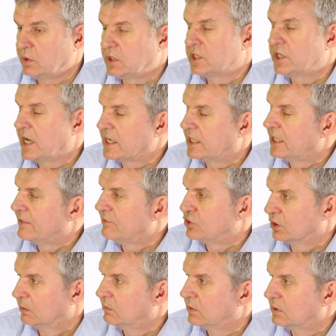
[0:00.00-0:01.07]
were to take
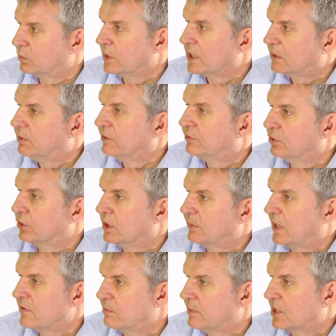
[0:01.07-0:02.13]
Evesham the week before the
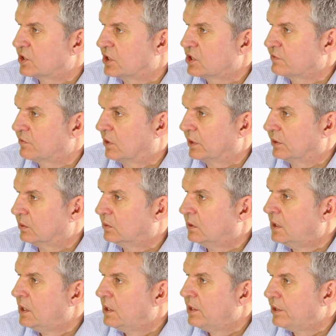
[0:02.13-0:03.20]
Maver match this final, yeah,
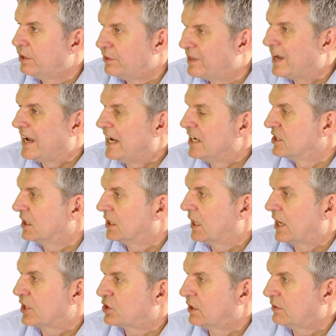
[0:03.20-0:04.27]
yeah. that is a
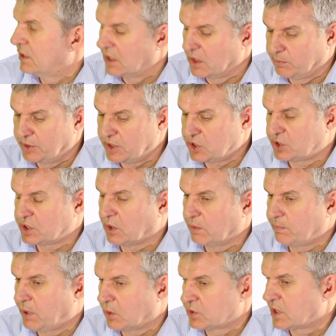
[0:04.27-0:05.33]
clash. You know, the British
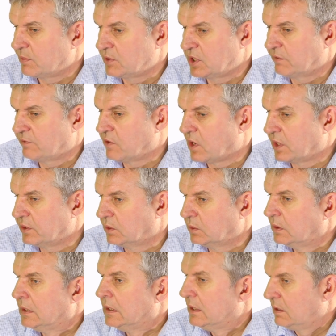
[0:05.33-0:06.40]
Pole Championship
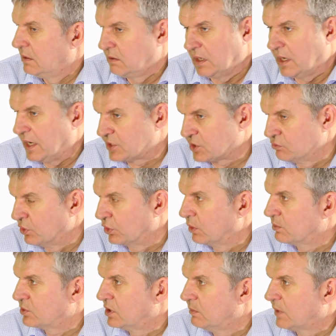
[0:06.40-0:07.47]
final as a
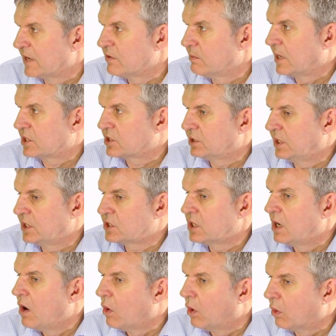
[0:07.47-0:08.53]
run-up to the Maver match this,
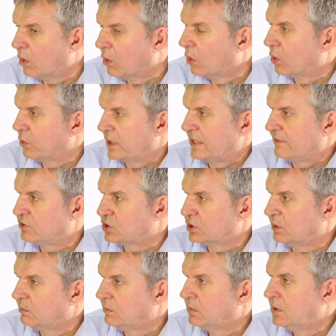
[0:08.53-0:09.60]
or
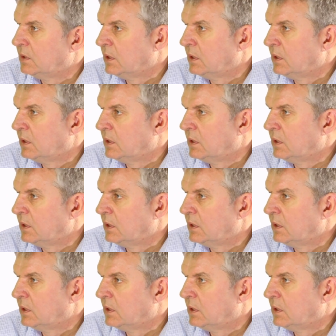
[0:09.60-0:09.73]
Evesham,